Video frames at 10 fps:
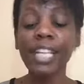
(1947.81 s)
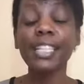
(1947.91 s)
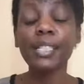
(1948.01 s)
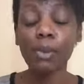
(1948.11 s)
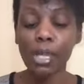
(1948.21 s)

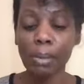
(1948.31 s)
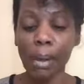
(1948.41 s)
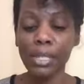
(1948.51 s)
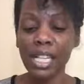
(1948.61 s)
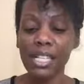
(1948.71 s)
This is what the
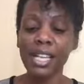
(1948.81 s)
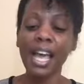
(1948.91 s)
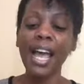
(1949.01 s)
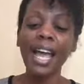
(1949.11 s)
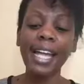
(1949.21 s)
Bible says.
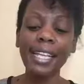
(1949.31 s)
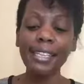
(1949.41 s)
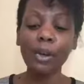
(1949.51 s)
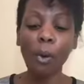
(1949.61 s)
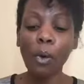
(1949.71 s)

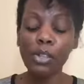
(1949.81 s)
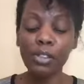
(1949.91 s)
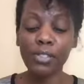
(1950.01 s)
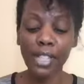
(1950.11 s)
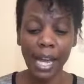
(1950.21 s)
In the course
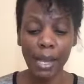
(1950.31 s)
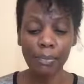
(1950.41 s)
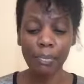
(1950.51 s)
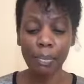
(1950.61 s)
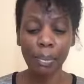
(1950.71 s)
of
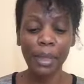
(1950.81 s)
time,